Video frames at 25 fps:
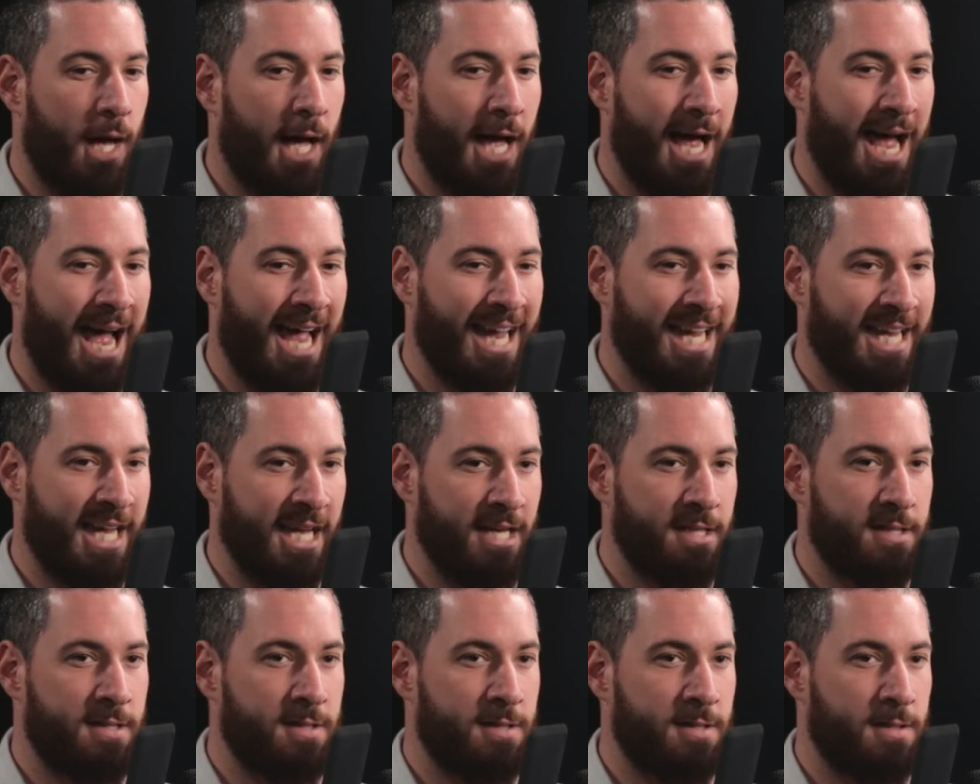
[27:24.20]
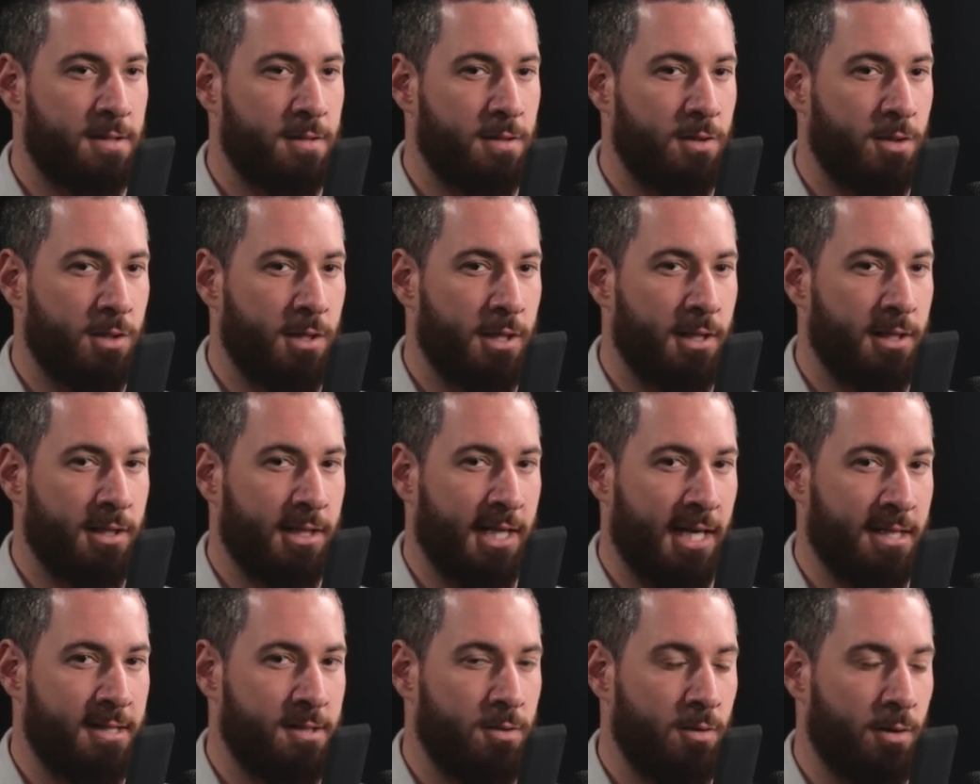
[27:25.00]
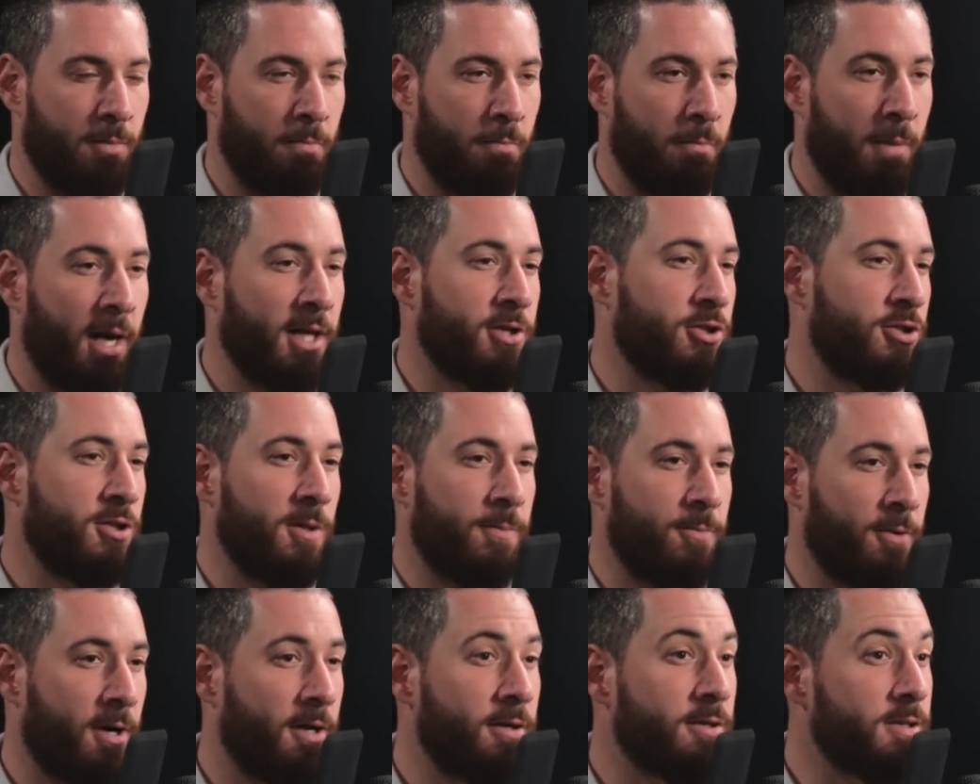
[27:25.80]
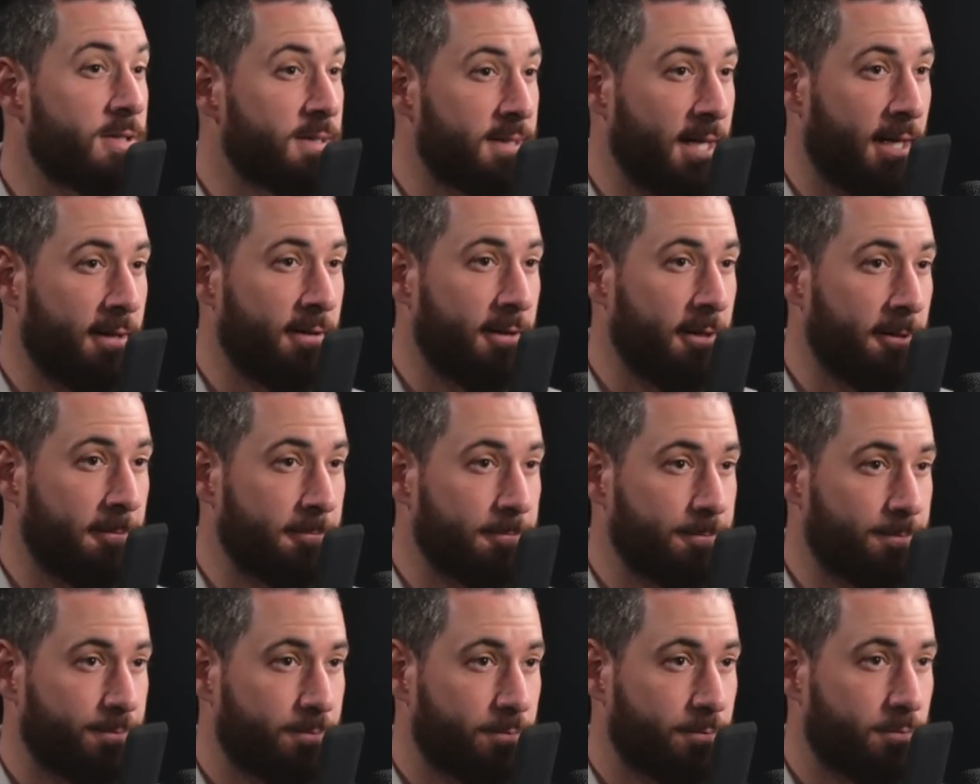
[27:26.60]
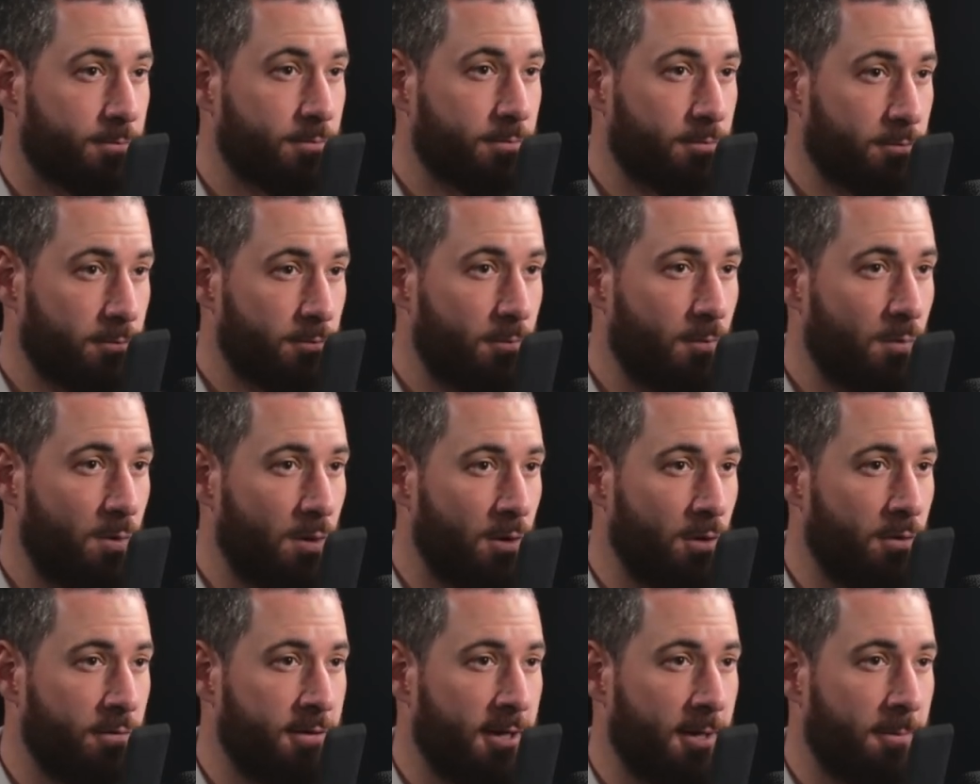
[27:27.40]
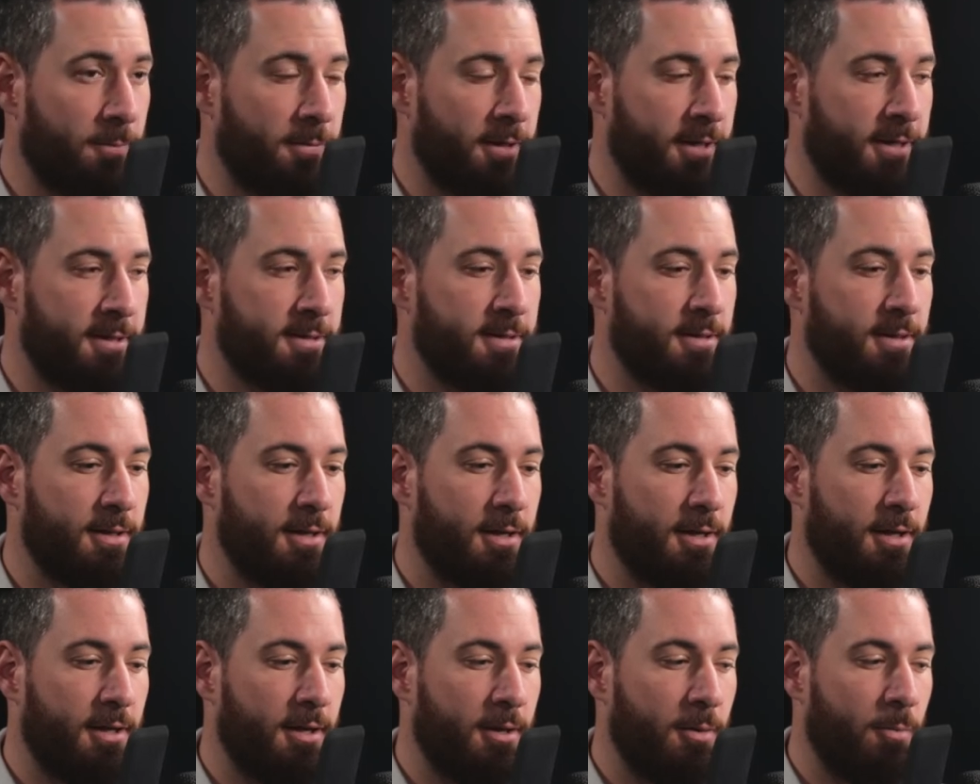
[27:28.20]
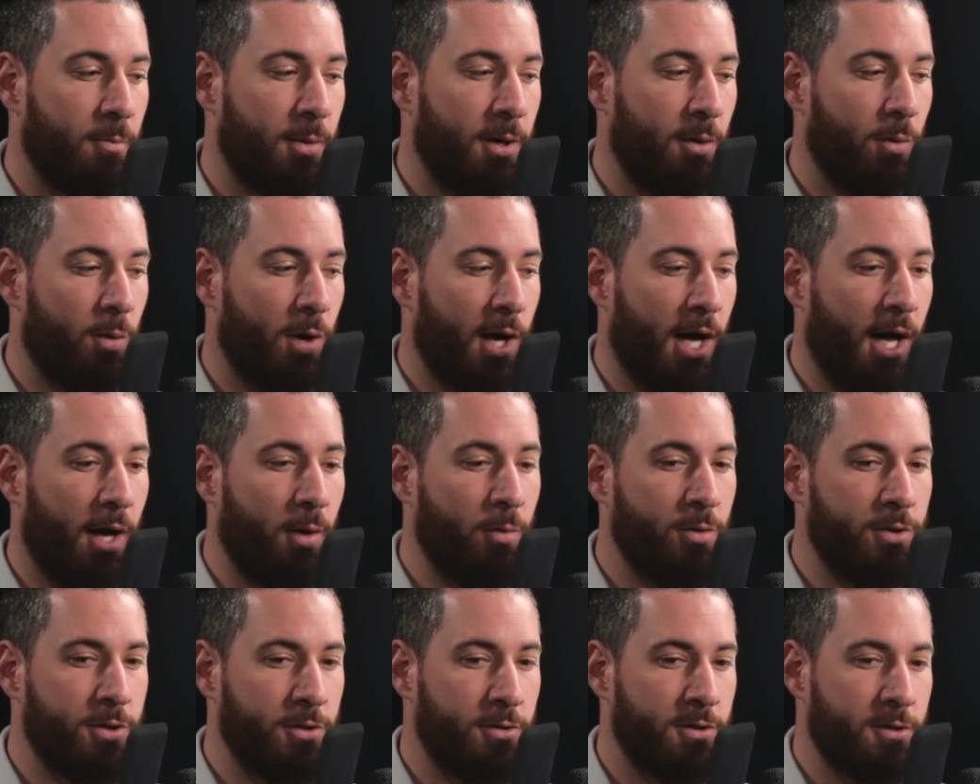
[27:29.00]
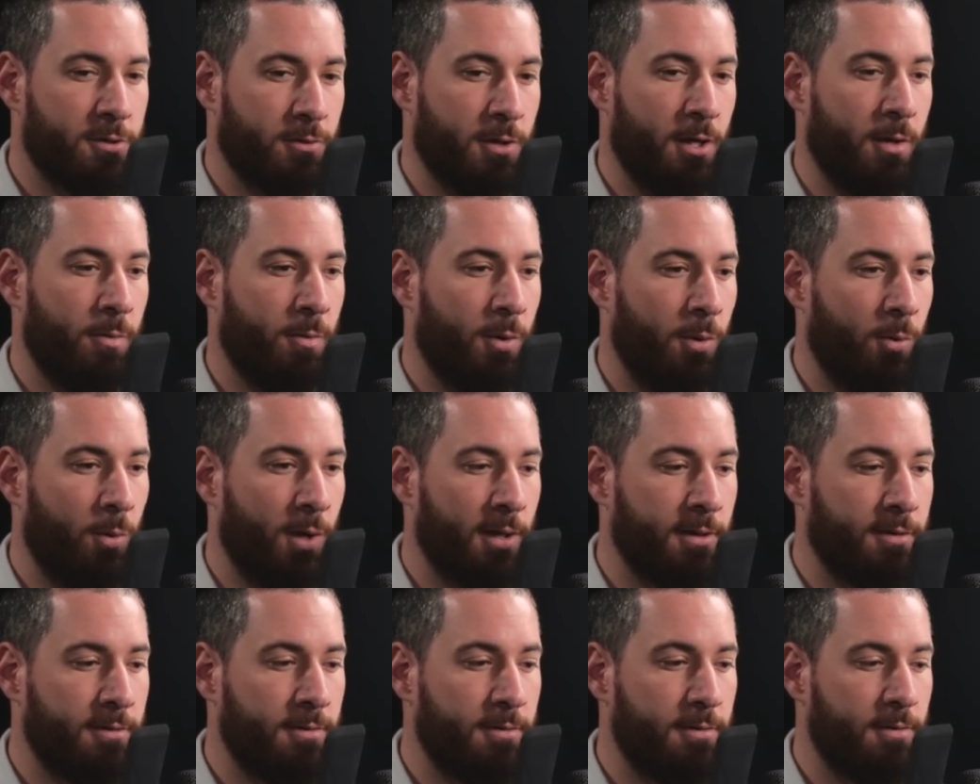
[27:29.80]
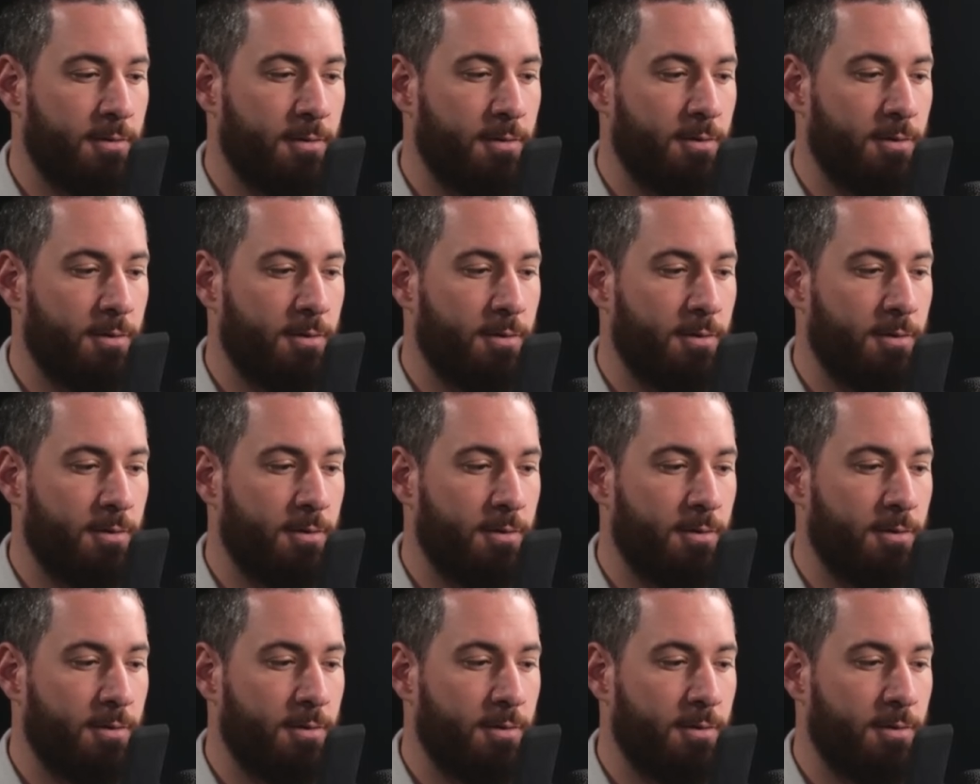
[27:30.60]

I, I guess it gets you a much deeper understanding. Yeah, yeah, of that yeah. place. But how would you describe what, what?